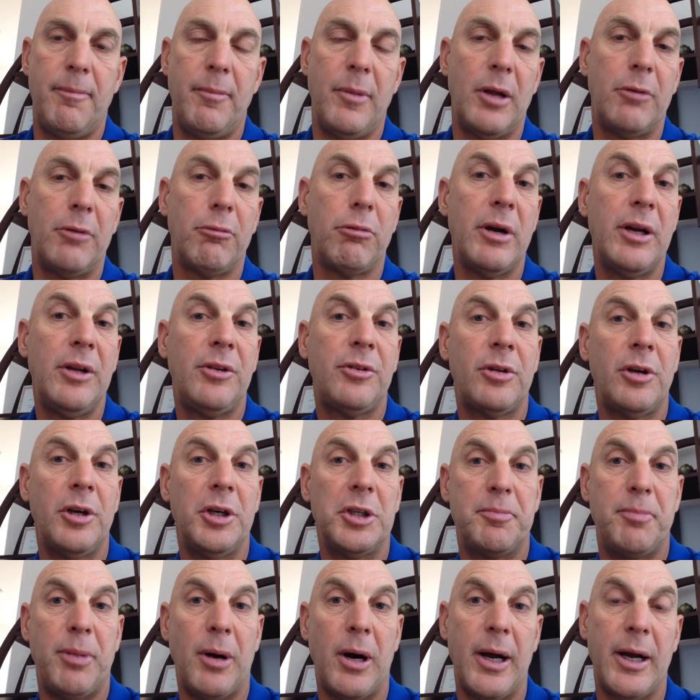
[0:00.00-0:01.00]

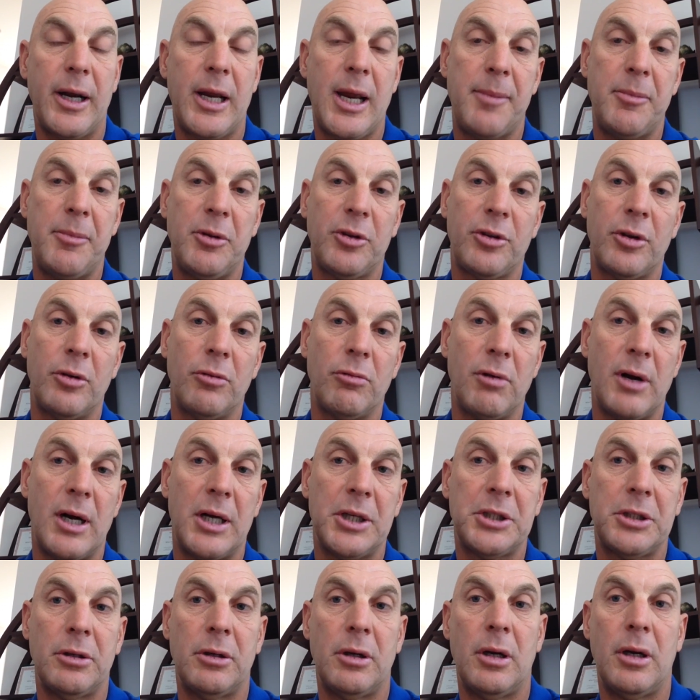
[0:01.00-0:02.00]
research biochemist in
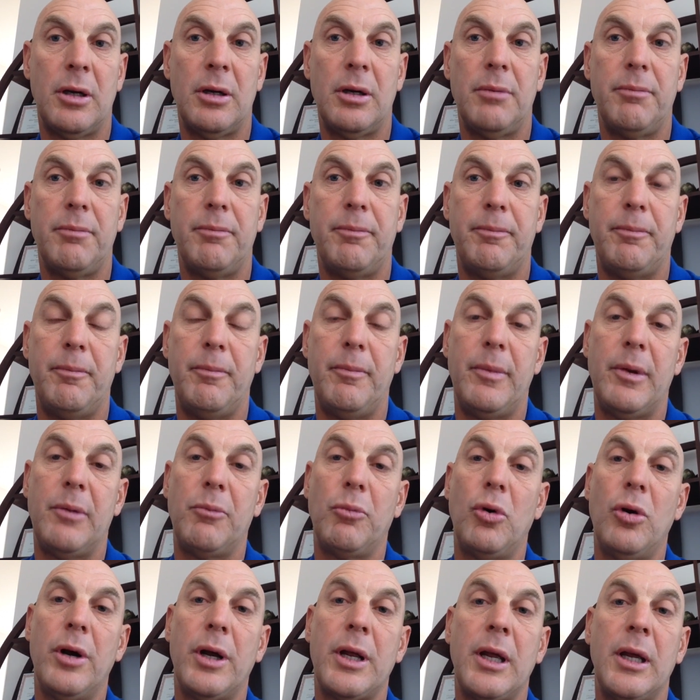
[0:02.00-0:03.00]
Russia and
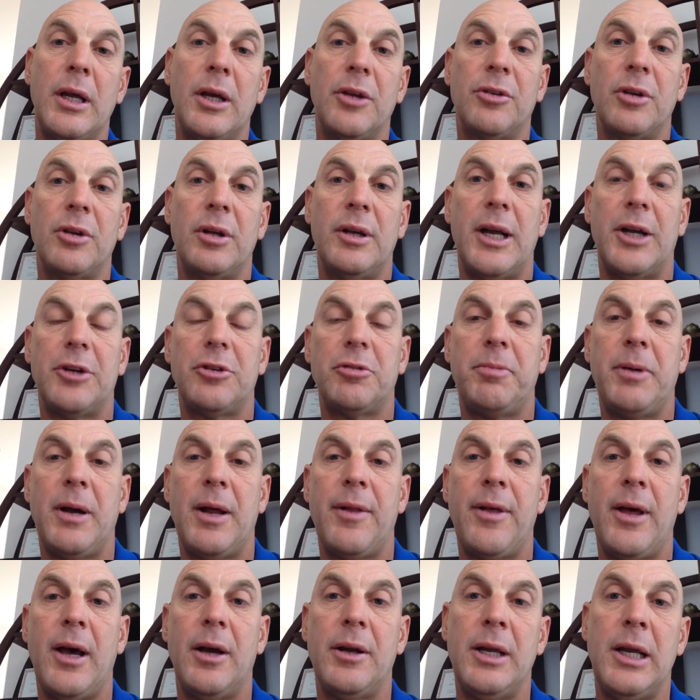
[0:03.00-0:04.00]
working as a
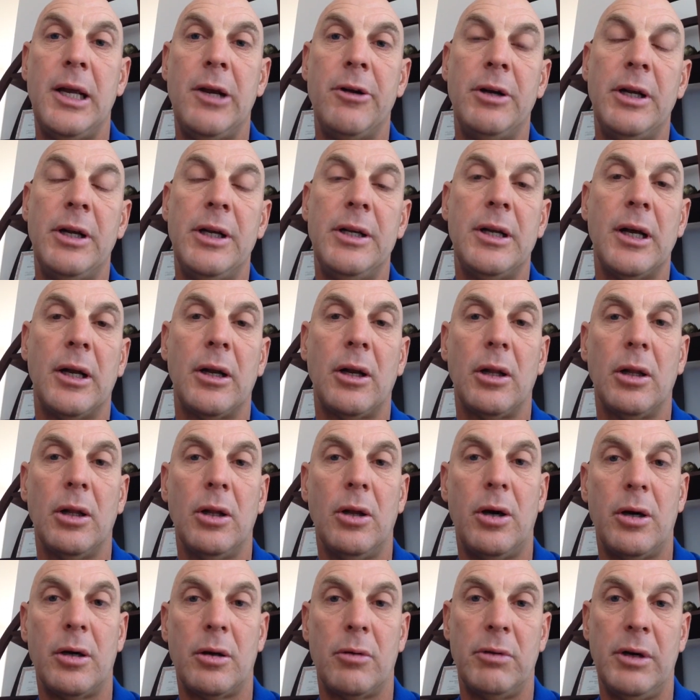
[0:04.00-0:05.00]
naturopath out here and he'd done a
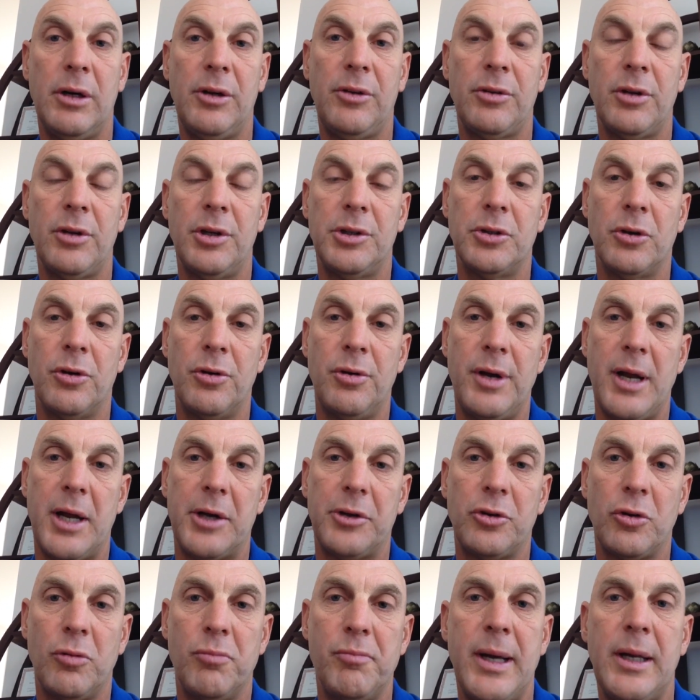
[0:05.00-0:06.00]
lot of research on
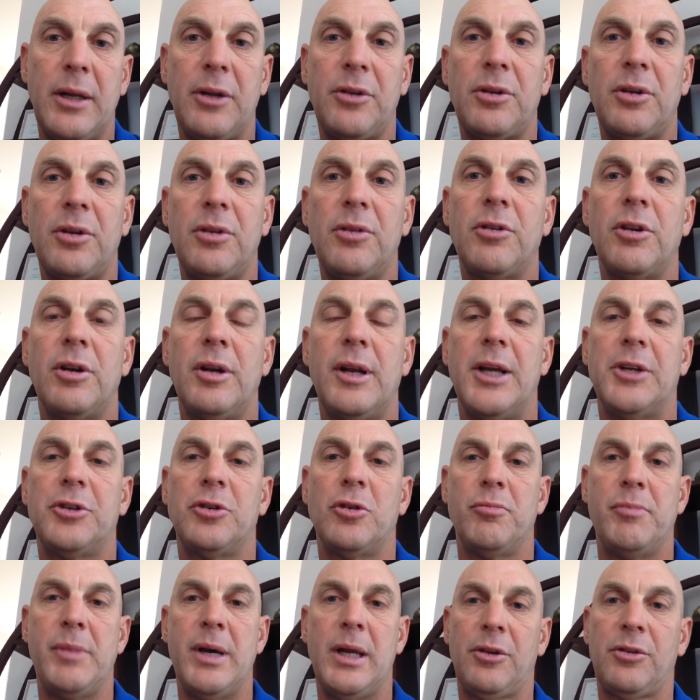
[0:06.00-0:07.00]
natural medicines and
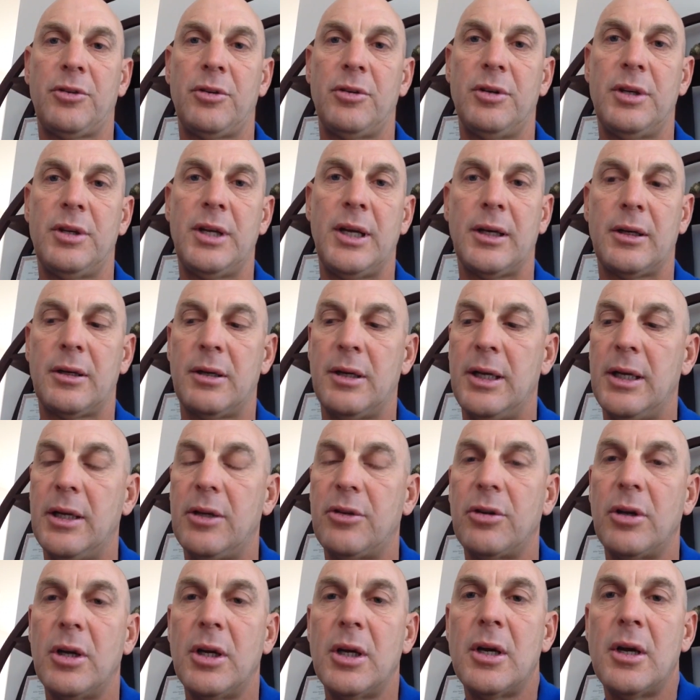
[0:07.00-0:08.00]
natural medicine
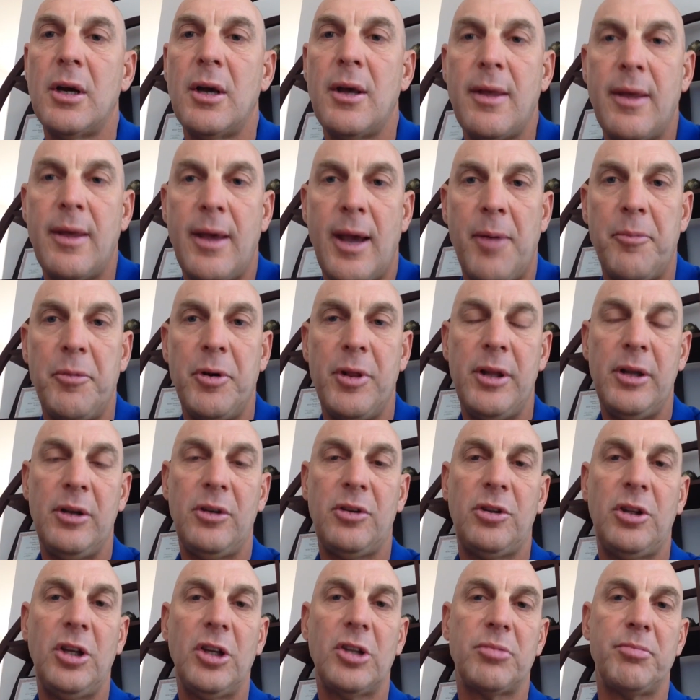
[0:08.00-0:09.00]
techniques. And within
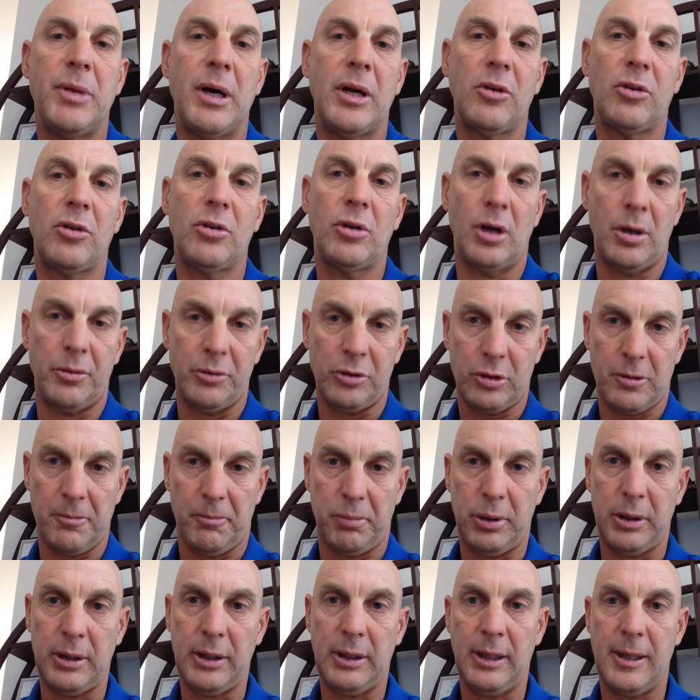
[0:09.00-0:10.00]
six months, I was
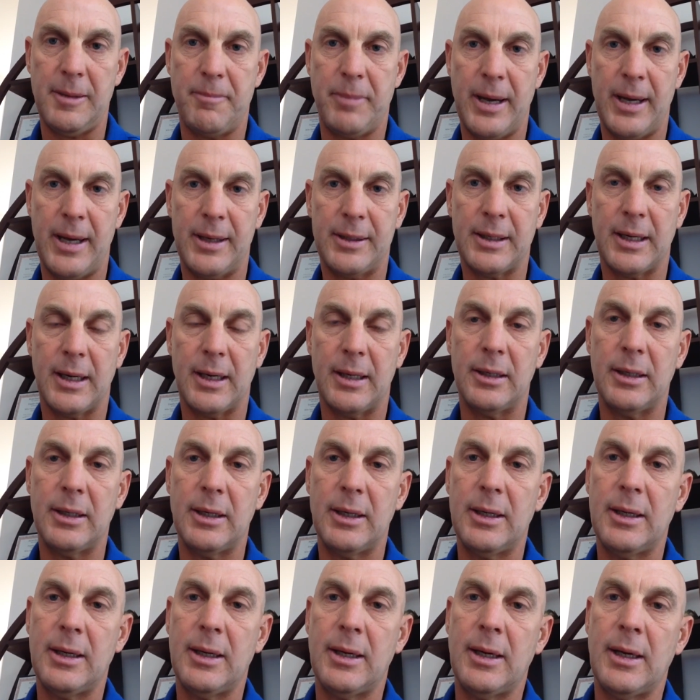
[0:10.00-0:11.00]
completely better.
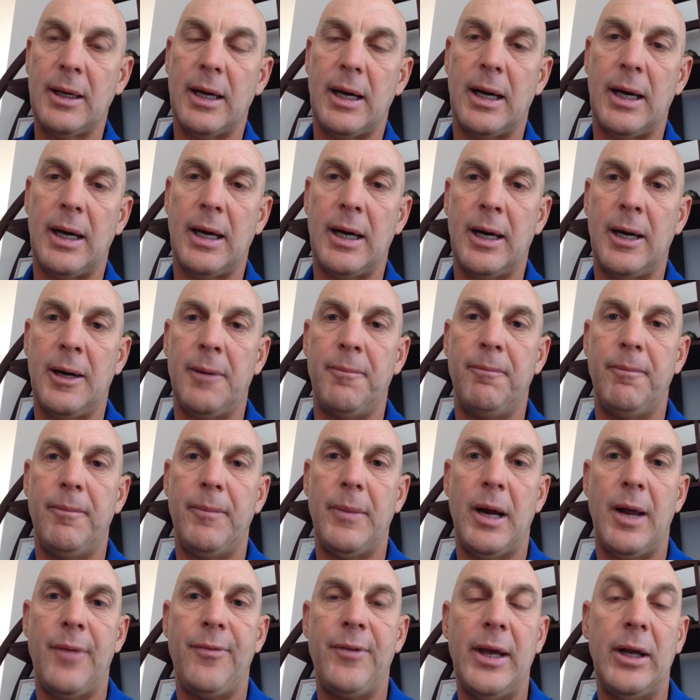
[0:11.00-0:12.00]

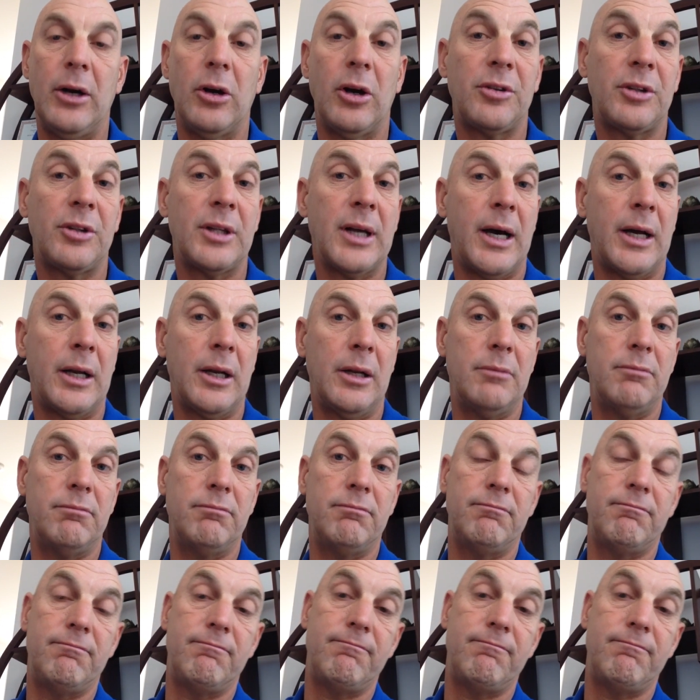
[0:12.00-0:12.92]
Um, and then I started,